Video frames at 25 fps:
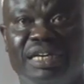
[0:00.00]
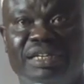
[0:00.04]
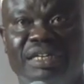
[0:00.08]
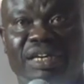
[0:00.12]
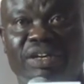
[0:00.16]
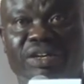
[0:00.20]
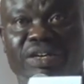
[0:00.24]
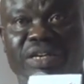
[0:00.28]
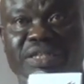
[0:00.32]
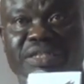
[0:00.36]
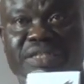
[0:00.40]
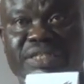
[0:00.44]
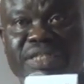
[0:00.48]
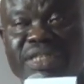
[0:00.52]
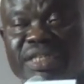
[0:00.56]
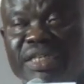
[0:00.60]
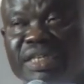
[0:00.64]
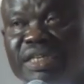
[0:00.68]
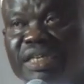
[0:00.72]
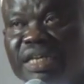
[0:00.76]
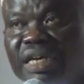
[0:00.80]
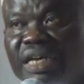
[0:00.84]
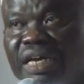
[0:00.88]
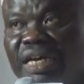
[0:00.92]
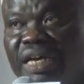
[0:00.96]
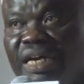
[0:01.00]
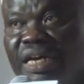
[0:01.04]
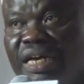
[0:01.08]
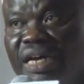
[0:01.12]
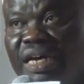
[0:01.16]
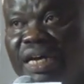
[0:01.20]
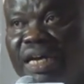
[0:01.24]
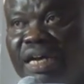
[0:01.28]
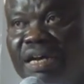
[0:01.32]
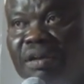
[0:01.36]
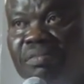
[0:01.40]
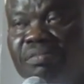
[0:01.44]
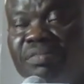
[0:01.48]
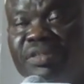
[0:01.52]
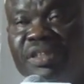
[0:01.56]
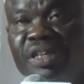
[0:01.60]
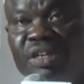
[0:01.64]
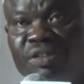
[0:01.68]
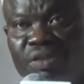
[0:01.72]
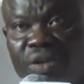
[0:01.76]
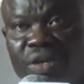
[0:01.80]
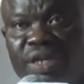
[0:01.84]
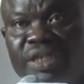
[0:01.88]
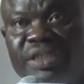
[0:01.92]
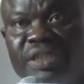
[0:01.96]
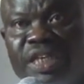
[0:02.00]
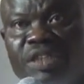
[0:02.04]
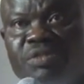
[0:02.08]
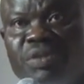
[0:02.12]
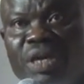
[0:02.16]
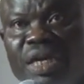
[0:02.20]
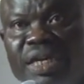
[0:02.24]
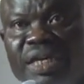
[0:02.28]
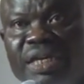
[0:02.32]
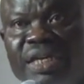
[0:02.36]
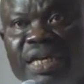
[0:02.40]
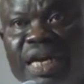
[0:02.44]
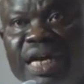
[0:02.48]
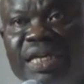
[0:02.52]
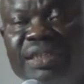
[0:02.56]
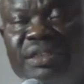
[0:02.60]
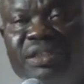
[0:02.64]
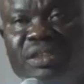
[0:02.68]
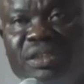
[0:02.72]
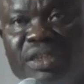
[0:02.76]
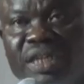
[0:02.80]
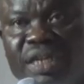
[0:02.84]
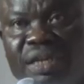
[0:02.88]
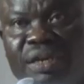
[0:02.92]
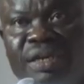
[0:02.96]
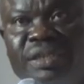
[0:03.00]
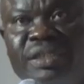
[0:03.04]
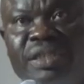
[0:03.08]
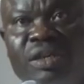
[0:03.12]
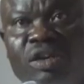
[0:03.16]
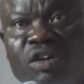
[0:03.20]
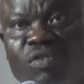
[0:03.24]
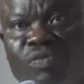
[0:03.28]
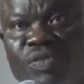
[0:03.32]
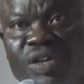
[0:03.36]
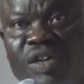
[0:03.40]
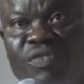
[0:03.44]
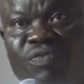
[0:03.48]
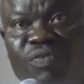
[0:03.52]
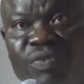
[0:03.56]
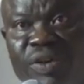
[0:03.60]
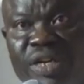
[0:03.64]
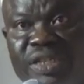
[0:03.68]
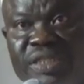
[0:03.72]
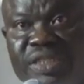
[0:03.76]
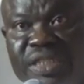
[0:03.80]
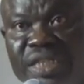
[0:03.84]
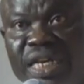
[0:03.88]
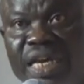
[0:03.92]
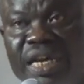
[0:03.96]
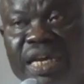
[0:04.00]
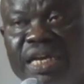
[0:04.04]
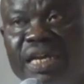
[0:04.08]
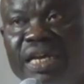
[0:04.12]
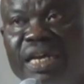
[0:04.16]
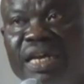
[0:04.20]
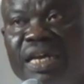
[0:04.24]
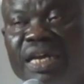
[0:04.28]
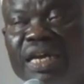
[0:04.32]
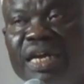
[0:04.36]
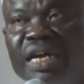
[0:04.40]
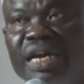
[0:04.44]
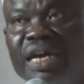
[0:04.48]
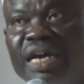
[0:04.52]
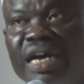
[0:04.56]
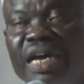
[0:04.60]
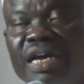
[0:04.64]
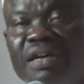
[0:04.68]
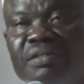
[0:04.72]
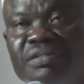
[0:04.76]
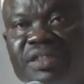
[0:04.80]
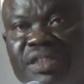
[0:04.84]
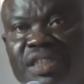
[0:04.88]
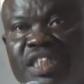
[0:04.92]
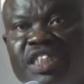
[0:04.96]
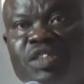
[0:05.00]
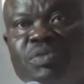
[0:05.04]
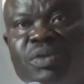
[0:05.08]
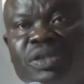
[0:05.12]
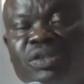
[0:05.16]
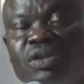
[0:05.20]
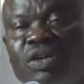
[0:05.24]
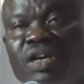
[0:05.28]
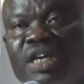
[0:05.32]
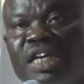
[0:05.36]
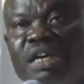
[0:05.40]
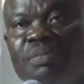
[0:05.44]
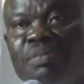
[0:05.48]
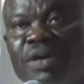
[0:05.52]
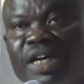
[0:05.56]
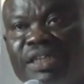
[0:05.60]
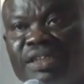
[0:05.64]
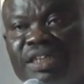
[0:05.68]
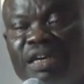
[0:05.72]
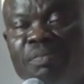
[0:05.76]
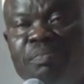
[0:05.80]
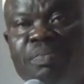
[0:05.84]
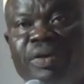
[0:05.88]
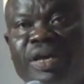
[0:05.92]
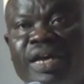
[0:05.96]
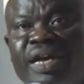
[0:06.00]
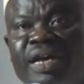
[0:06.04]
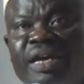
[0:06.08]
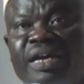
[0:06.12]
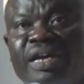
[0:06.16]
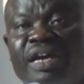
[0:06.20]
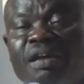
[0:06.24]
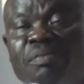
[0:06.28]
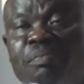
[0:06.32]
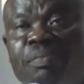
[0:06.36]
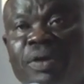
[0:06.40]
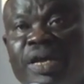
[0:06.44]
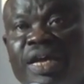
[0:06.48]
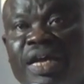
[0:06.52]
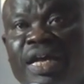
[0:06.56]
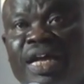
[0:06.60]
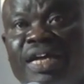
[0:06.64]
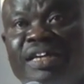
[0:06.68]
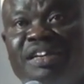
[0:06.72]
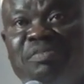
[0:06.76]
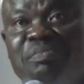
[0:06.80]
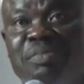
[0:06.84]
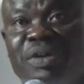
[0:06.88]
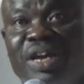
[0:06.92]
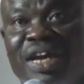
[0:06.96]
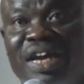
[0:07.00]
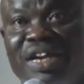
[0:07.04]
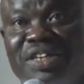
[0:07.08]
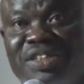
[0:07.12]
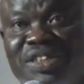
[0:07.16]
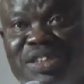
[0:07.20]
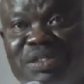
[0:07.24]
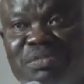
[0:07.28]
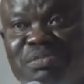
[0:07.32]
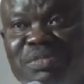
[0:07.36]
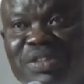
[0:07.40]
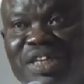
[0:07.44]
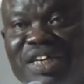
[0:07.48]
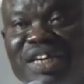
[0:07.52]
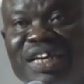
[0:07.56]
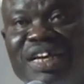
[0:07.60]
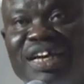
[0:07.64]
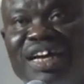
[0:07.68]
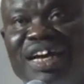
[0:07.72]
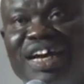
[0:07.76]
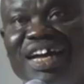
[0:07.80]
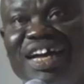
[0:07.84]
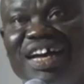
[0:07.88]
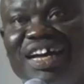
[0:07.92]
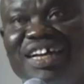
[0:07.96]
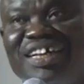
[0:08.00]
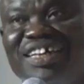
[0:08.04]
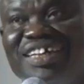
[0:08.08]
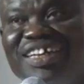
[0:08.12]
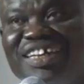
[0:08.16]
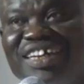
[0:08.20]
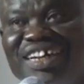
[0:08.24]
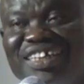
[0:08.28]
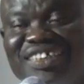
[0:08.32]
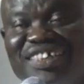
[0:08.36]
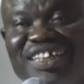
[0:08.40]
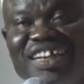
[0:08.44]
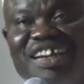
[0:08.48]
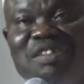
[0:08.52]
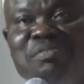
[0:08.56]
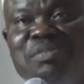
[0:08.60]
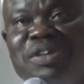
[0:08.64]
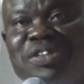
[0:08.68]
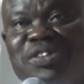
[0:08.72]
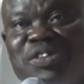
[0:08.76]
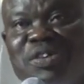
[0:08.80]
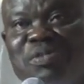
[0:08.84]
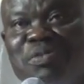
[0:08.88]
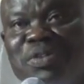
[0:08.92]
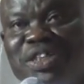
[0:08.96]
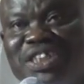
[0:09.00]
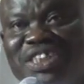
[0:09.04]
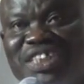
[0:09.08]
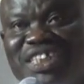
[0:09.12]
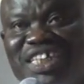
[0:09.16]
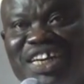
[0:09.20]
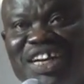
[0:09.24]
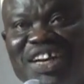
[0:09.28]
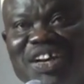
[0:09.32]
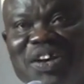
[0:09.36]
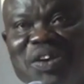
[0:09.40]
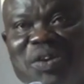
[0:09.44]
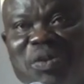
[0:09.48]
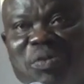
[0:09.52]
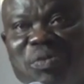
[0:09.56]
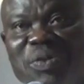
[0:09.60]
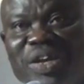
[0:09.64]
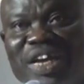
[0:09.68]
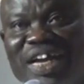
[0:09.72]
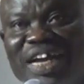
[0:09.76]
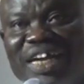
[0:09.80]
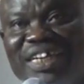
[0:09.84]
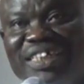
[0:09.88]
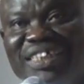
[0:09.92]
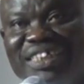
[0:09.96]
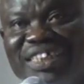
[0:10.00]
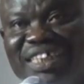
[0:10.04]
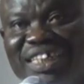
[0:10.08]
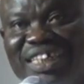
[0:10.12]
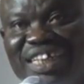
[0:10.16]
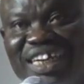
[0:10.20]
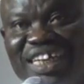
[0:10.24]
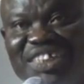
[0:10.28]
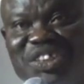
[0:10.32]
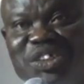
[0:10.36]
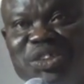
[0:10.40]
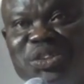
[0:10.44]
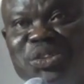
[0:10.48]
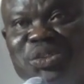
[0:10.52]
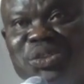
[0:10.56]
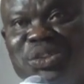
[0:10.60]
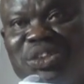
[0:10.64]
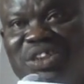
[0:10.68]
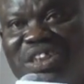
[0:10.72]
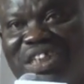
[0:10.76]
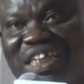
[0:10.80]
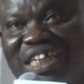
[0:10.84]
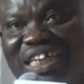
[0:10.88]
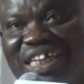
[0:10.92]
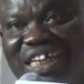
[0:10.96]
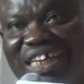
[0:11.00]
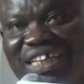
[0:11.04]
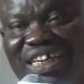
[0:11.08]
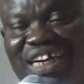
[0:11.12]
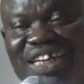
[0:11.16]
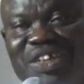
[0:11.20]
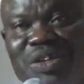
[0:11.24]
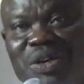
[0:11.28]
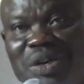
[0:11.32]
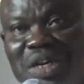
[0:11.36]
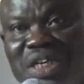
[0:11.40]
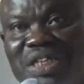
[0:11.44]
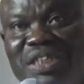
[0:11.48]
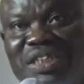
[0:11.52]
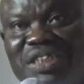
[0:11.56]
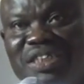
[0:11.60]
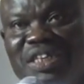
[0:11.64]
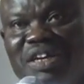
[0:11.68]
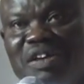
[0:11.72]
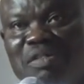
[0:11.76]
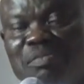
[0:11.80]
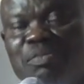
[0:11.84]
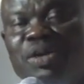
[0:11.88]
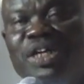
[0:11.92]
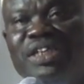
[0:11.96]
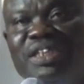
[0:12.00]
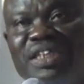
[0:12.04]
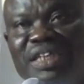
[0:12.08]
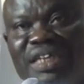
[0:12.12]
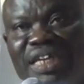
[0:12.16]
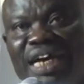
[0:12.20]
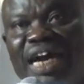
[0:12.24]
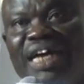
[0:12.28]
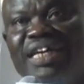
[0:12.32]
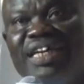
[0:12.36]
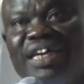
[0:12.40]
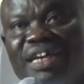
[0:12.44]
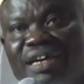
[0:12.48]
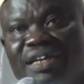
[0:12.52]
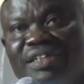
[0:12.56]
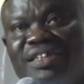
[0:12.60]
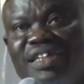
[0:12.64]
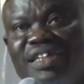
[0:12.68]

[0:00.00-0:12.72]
as you can see. The returnees actually had a great deal of influence here, Since we're talking about empire and imperialism, there's a limit to which we can introduce the returnees, but they had a great